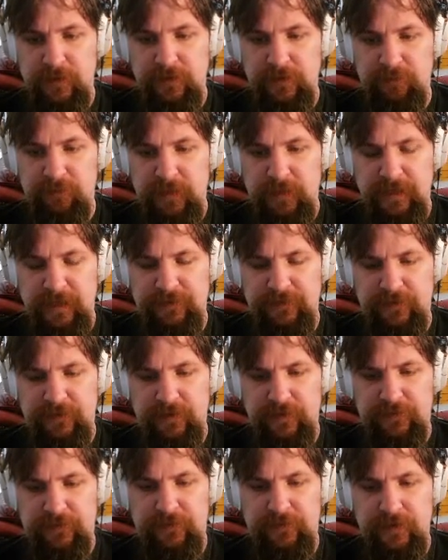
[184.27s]
On the plate it
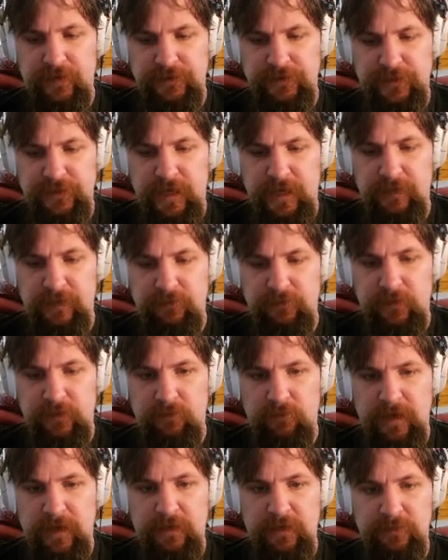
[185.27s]
says, "Sunshine will
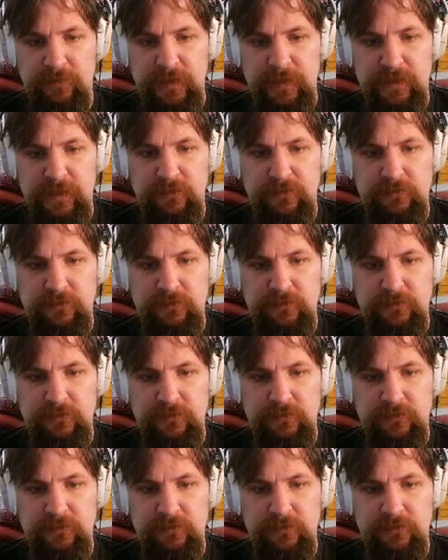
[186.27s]
awake me."